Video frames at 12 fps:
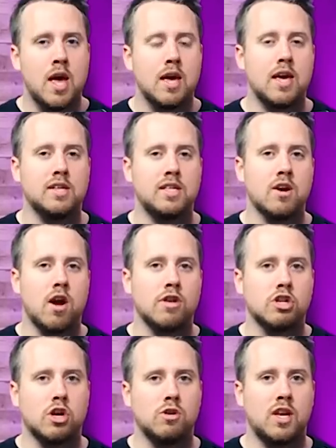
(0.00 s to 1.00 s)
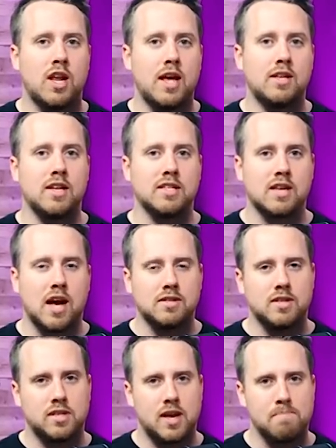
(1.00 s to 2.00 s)
He is here on the show today to discuss
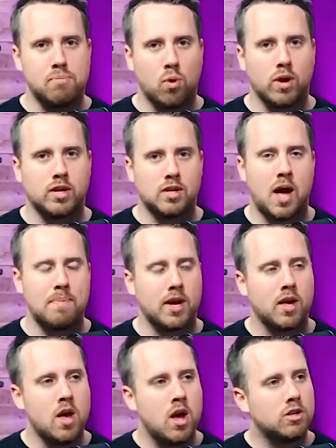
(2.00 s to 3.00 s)
this important topic.